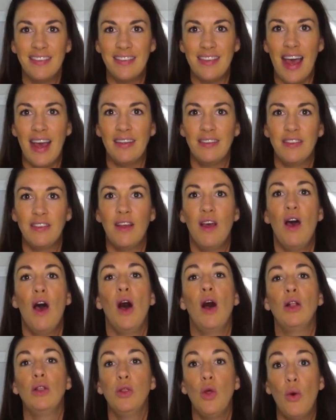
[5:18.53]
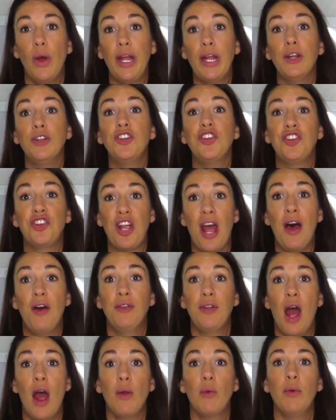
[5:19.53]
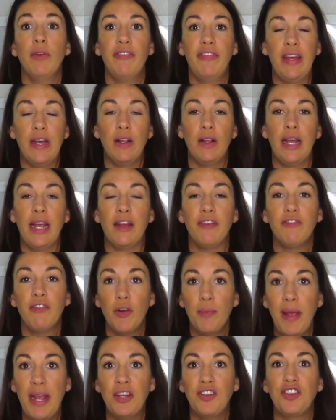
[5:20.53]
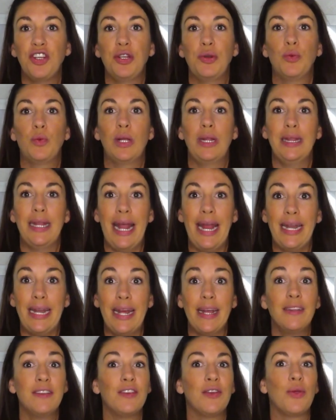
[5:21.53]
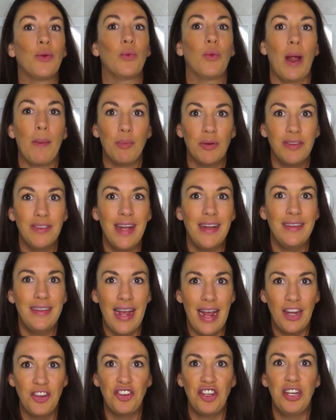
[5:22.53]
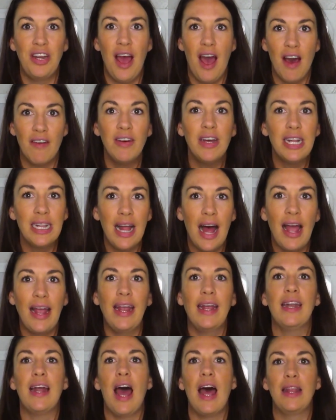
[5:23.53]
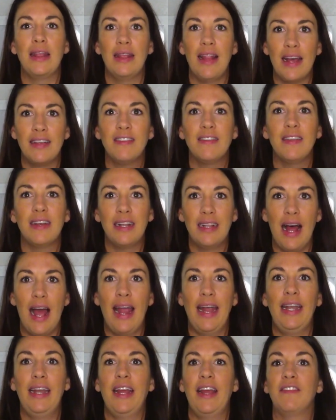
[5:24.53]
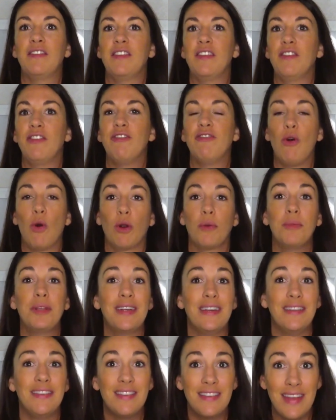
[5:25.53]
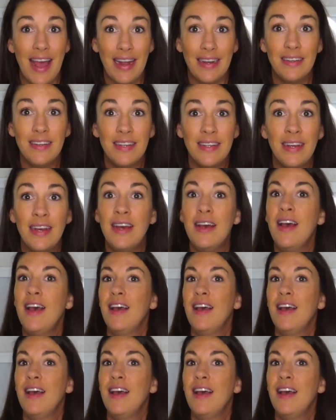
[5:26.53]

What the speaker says: It says, a lawyer shall not reveal information relating to the representation of a client unless the client gives informed consent,